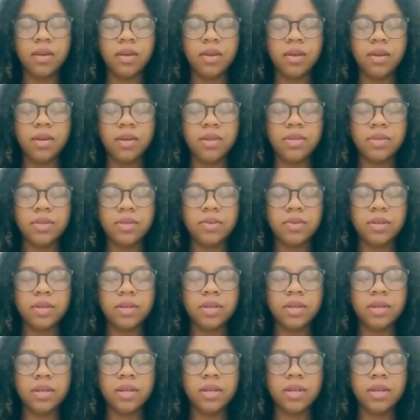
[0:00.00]
Now as you
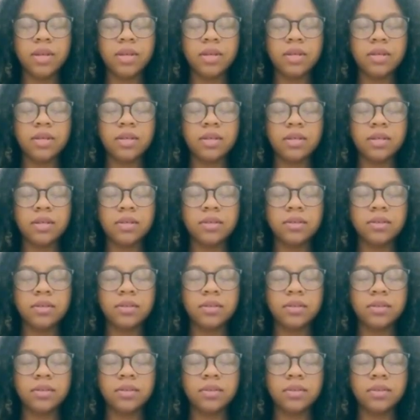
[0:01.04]
inhale,
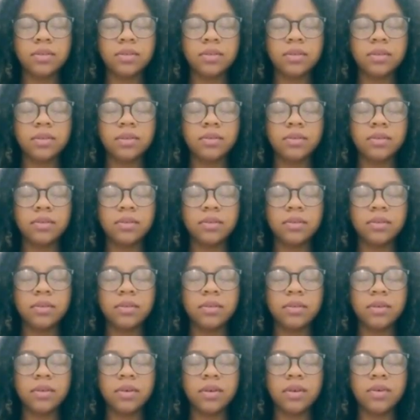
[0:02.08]

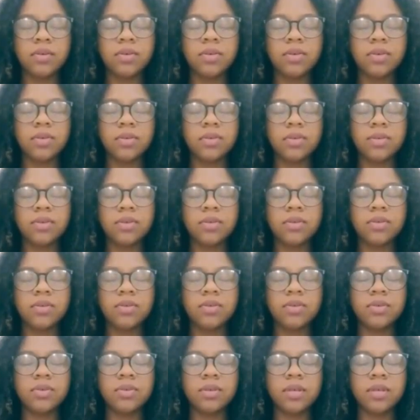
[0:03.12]
I want you to
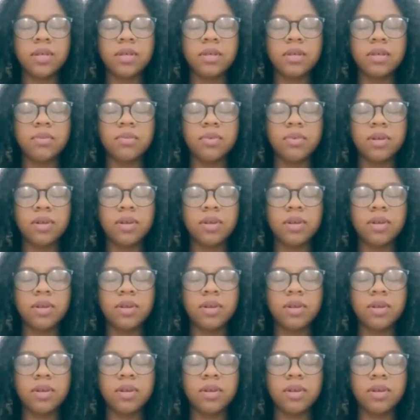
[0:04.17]
slowly